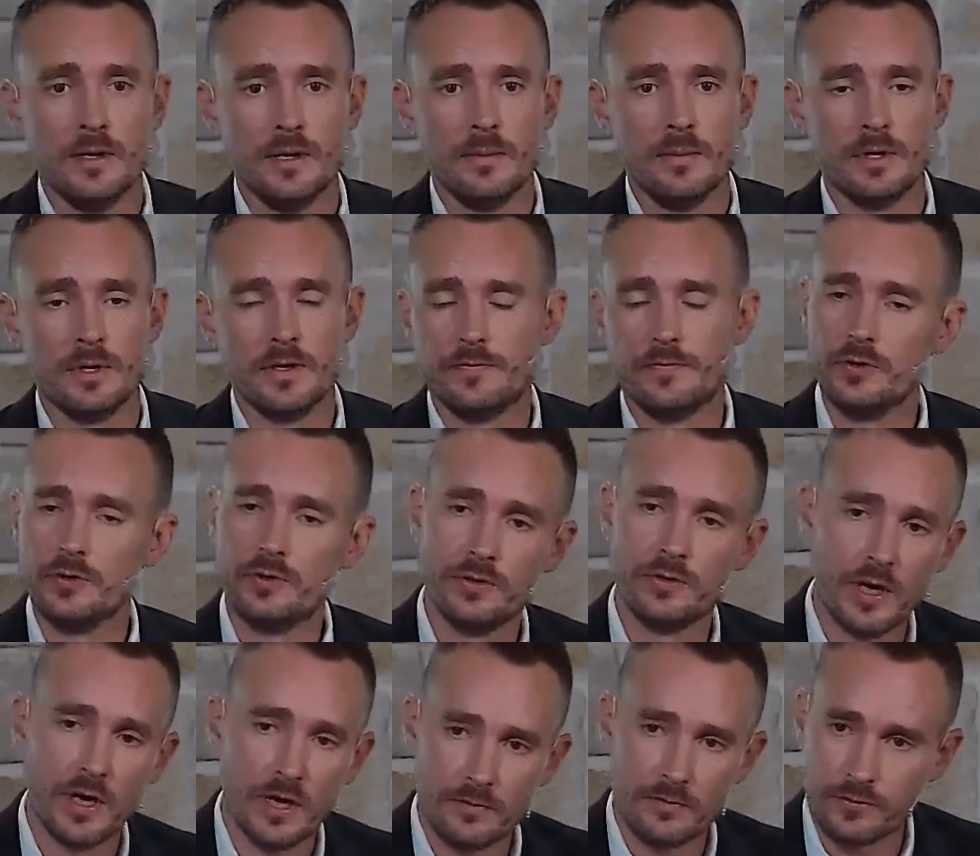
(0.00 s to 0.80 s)
But if you do
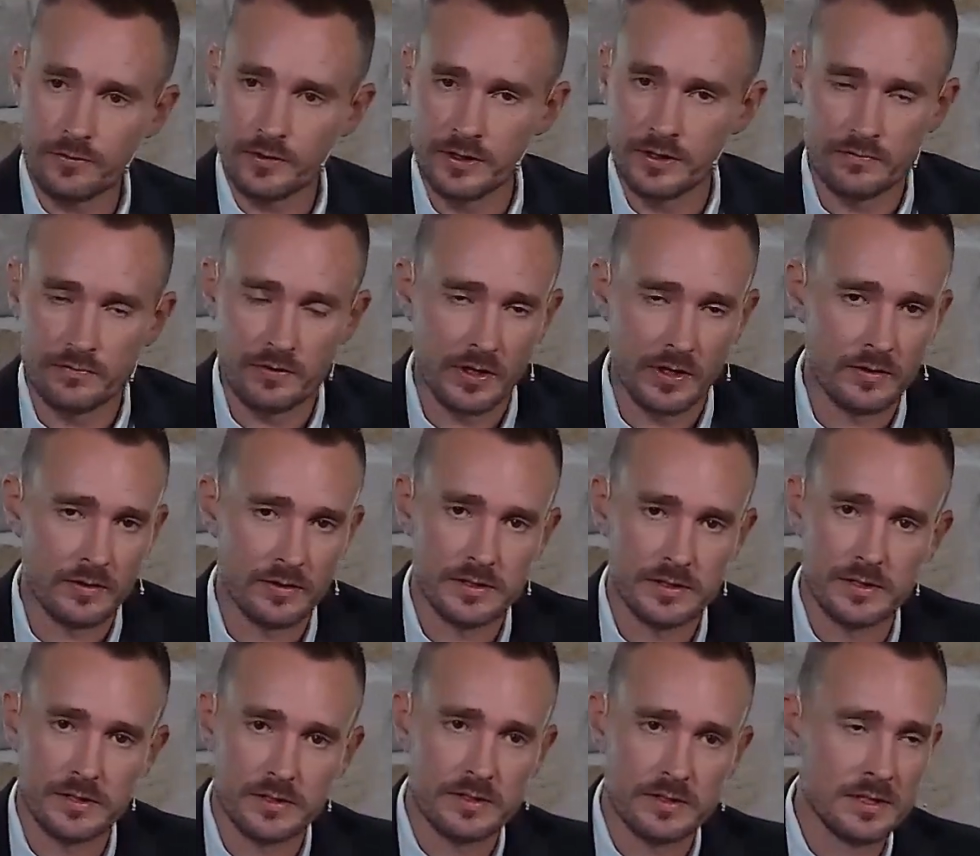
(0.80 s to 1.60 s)
not forgive
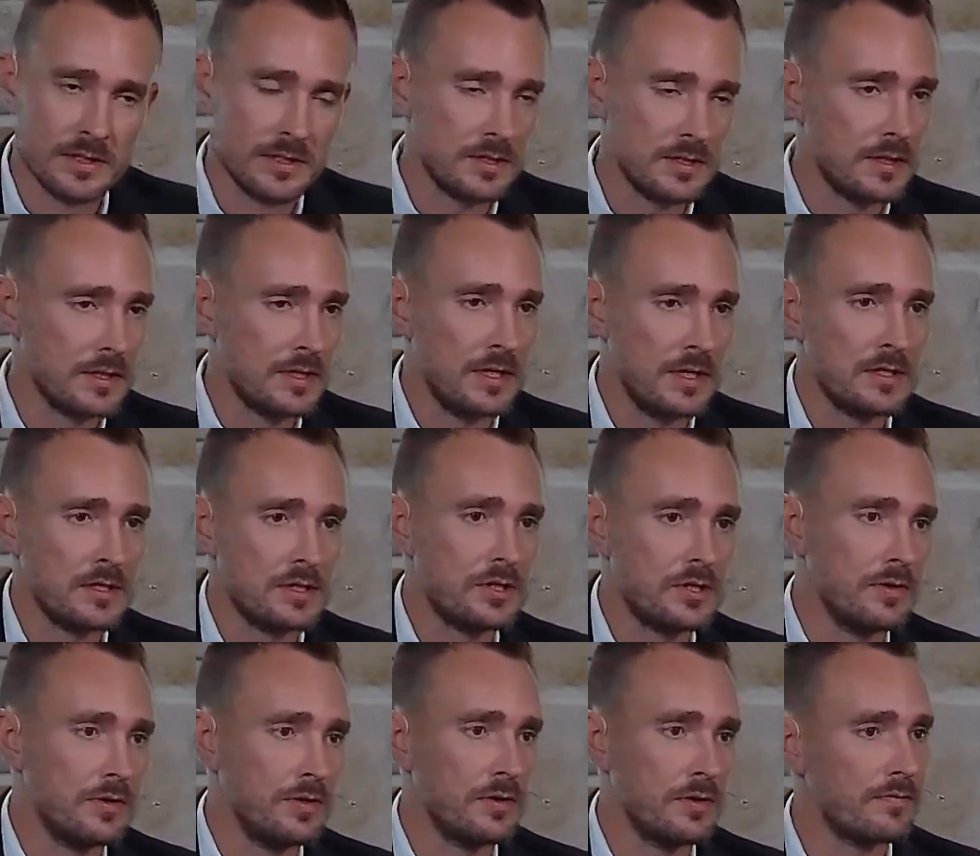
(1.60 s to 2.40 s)
others their sins
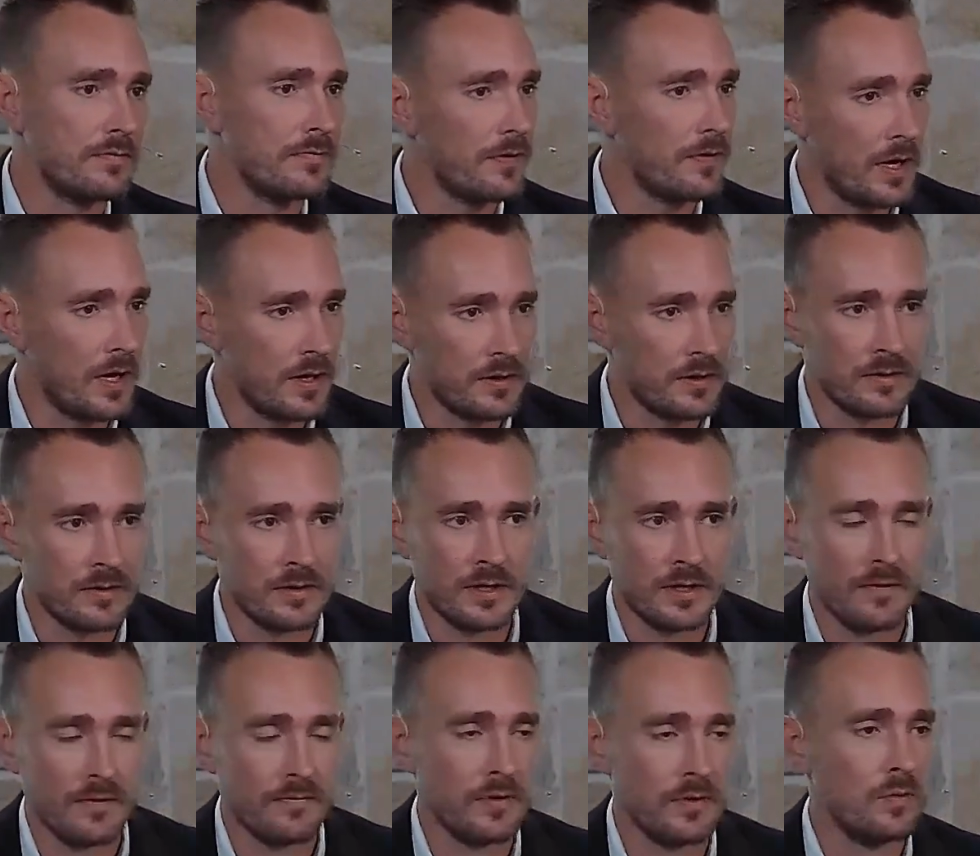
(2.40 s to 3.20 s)
against you, your Father in
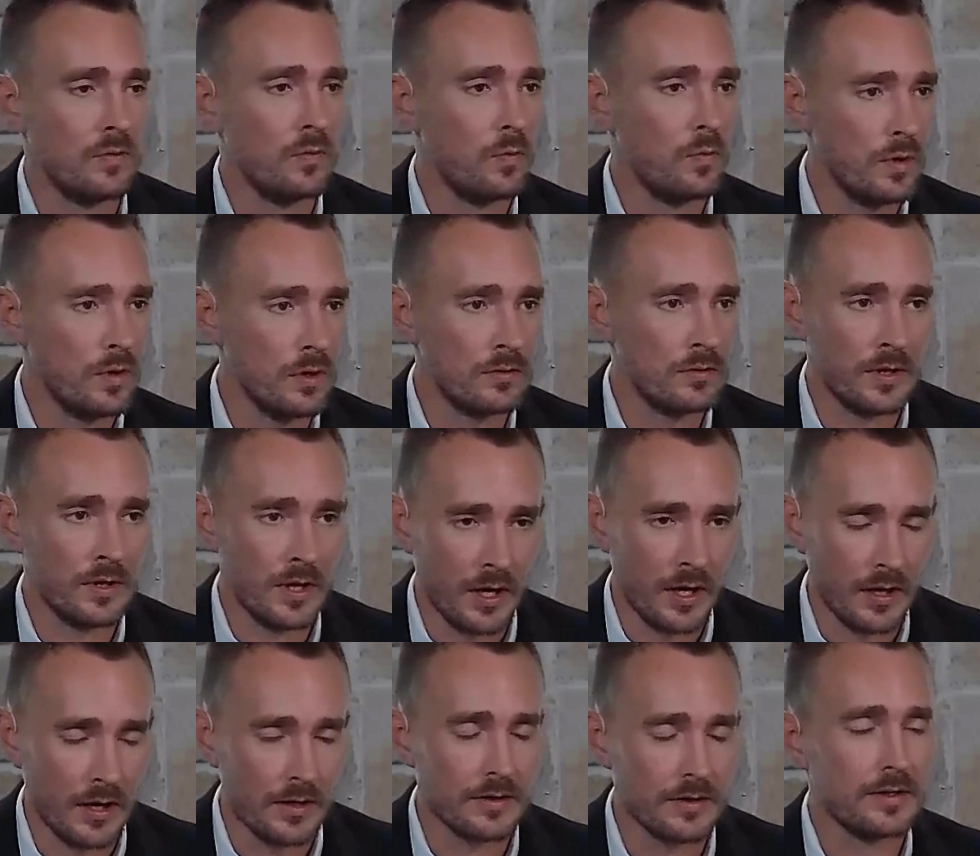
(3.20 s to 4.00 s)
heaven will
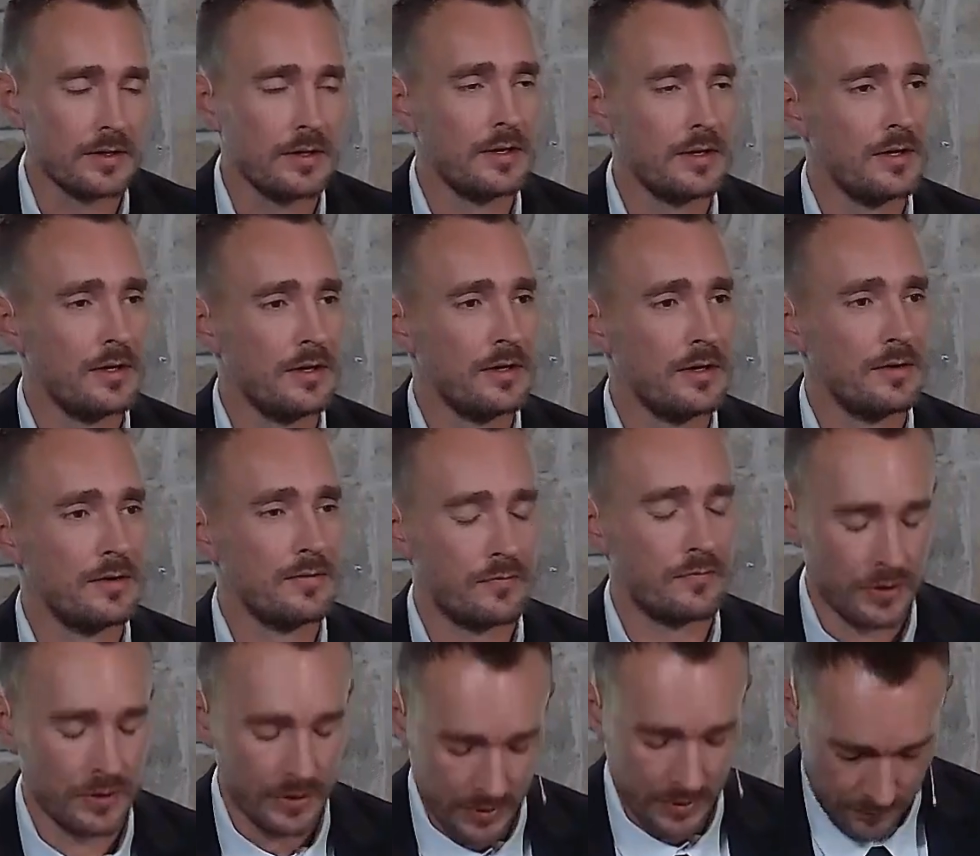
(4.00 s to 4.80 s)
not
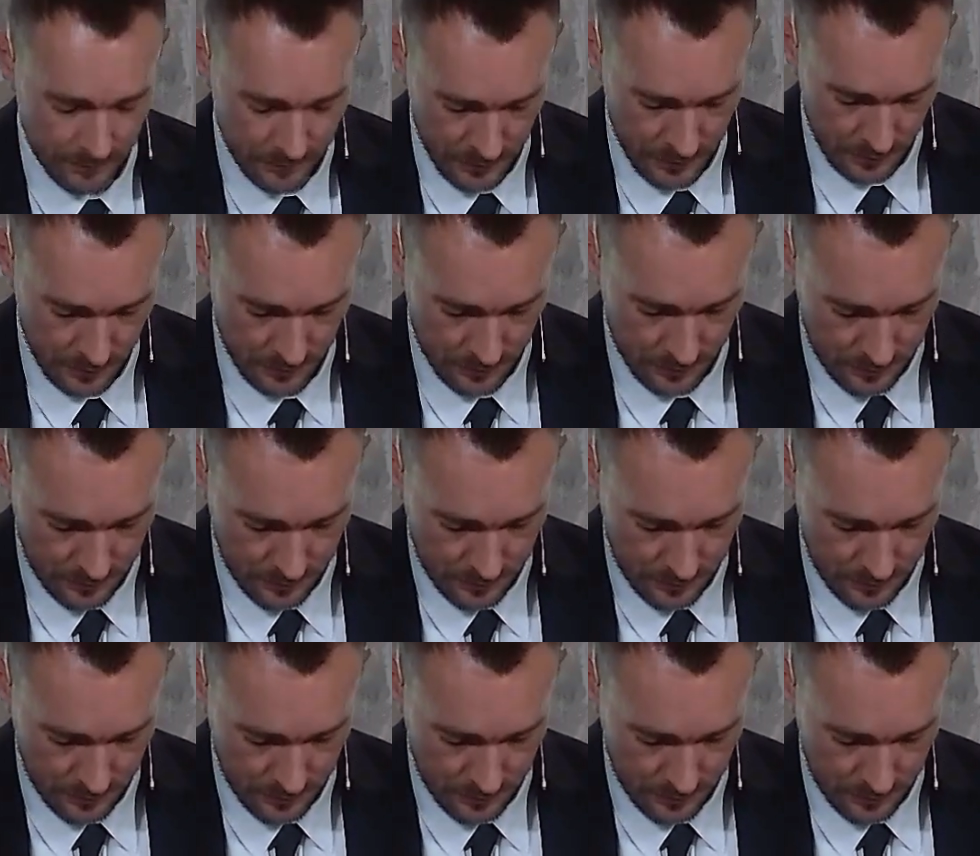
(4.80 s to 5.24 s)
forgive you.